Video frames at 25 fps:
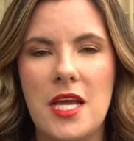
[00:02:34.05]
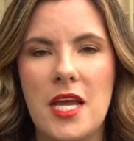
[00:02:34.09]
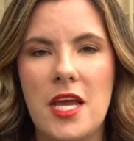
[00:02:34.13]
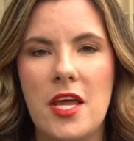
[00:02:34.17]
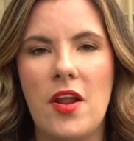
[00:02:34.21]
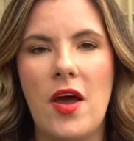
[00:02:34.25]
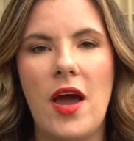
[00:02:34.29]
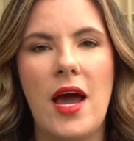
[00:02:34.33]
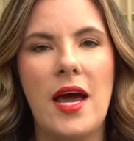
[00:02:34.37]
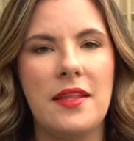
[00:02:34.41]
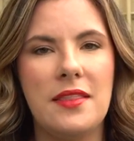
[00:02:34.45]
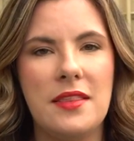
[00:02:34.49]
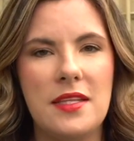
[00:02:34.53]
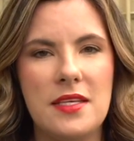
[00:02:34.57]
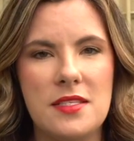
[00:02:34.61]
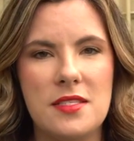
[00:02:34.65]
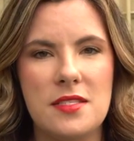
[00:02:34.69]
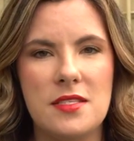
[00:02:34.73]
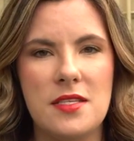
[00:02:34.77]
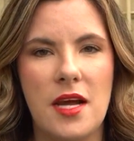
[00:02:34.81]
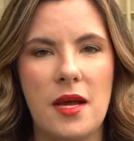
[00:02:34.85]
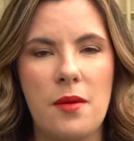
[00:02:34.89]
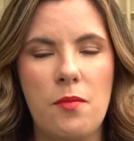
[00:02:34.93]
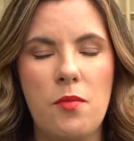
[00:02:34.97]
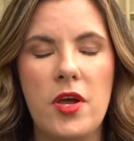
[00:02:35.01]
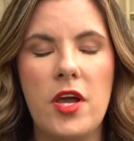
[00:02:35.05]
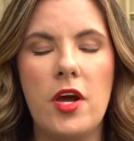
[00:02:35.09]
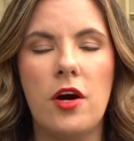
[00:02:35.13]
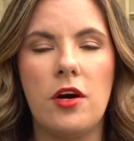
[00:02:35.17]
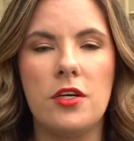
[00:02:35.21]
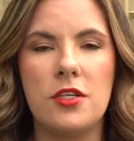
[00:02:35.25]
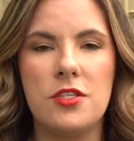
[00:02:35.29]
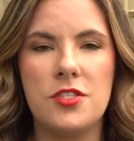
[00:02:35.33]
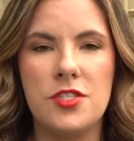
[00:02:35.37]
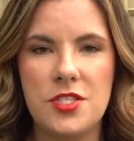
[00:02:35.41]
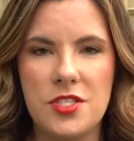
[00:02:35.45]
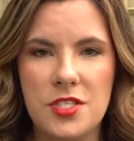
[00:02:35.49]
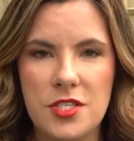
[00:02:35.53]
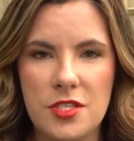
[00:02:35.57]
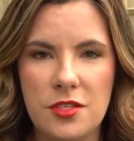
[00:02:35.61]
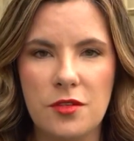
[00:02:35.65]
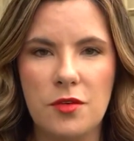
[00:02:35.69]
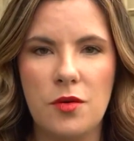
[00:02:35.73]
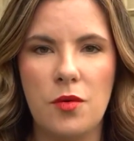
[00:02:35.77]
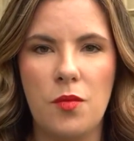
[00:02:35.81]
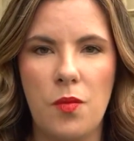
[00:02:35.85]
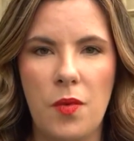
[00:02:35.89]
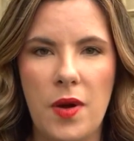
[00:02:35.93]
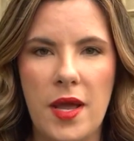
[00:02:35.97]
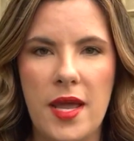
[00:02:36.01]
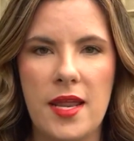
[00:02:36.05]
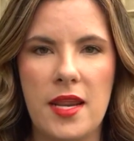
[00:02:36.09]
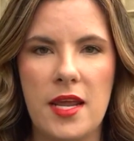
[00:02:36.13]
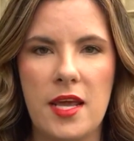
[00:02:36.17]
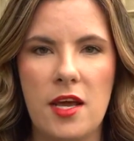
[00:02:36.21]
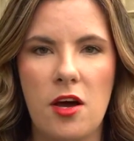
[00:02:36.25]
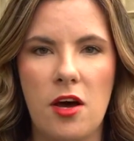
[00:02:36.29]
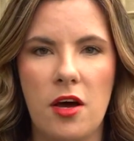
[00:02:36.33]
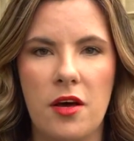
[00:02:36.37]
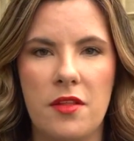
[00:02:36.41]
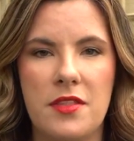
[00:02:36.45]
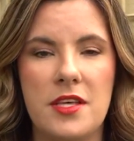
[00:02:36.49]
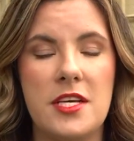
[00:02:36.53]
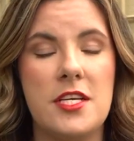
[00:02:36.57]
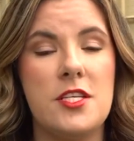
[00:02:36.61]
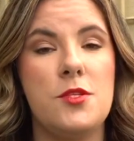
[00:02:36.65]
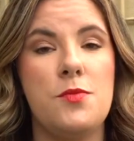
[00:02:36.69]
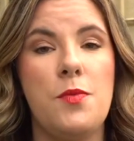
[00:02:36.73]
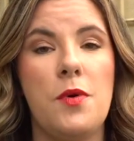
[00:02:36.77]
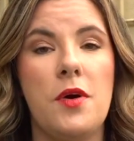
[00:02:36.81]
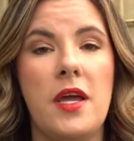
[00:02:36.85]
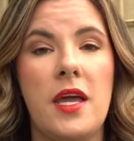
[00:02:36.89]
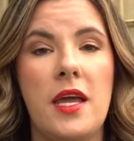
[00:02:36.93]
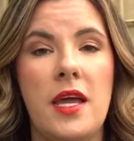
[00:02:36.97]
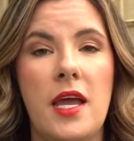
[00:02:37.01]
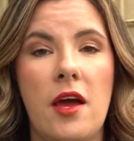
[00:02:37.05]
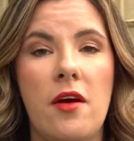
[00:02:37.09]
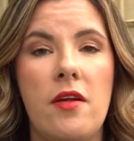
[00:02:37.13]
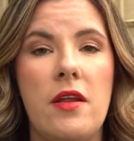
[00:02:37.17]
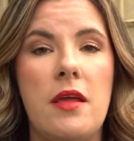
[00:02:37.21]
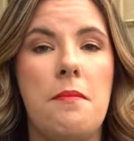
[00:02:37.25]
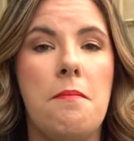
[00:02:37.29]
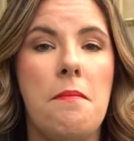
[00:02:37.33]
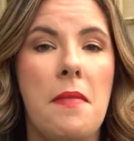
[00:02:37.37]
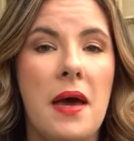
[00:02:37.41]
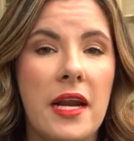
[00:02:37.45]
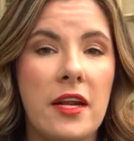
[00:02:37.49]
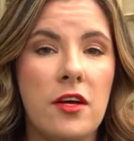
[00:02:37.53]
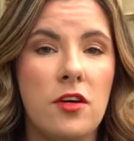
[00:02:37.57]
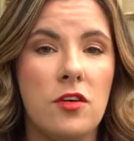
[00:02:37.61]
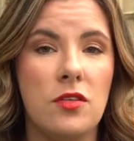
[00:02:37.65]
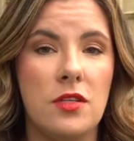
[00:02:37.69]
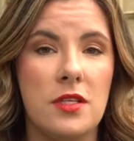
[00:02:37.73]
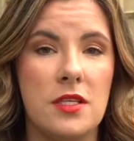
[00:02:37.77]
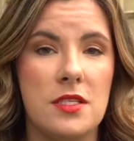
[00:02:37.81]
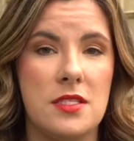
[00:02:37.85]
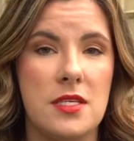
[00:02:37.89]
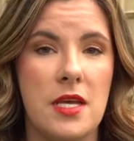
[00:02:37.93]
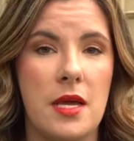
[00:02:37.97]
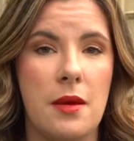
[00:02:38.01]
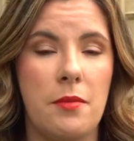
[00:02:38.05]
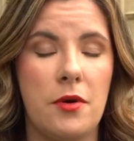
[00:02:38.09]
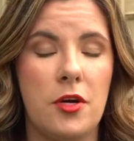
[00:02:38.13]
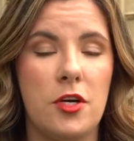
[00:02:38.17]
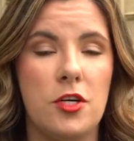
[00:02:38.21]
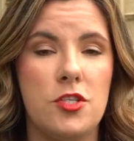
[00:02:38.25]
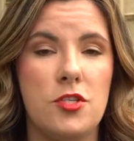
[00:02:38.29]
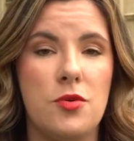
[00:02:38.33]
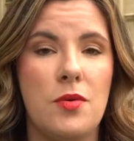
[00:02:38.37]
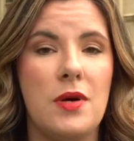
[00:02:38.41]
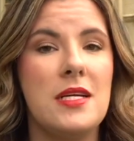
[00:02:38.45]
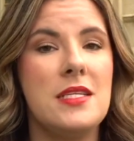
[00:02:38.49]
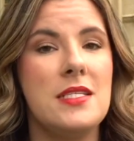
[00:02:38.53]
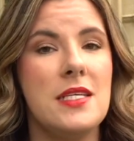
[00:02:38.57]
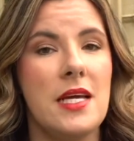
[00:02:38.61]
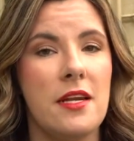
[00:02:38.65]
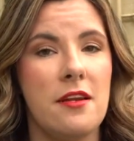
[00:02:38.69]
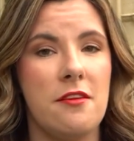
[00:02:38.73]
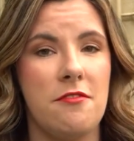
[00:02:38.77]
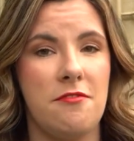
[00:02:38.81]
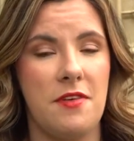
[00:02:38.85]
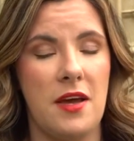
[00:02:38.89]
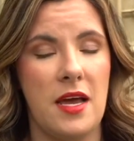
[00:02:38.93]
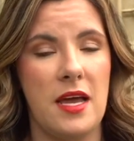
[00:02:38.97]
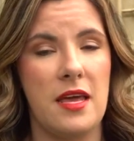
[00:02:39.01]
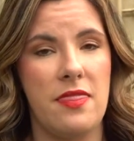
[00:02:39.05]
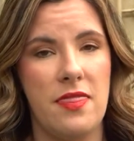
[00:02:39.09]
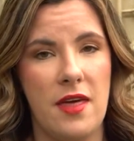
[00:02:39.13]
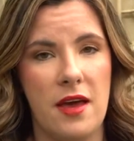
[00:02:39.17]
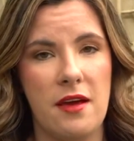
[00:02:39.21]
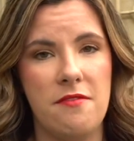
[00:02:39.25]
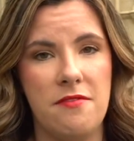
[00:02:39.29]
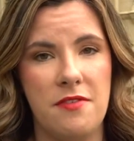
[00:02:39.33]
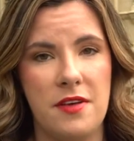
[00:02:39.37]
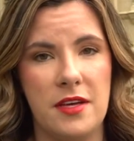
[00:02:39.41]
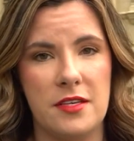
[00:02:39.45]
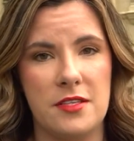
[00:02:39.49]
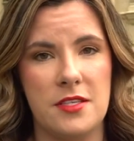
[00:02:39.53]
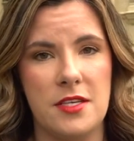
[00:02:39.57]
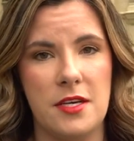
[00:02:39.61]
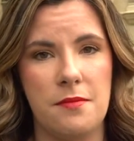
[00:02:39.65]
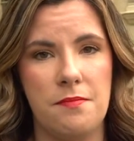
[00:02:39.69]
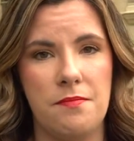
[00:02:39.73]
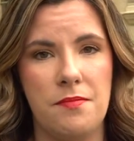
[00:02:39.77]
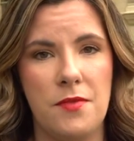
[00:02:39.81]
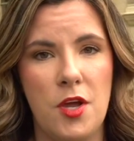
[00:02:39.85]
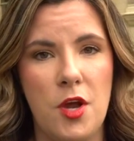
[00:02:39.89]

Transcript: Now, at this time, we are still waiting on the Spokane County Medical Examiner to identify that victim.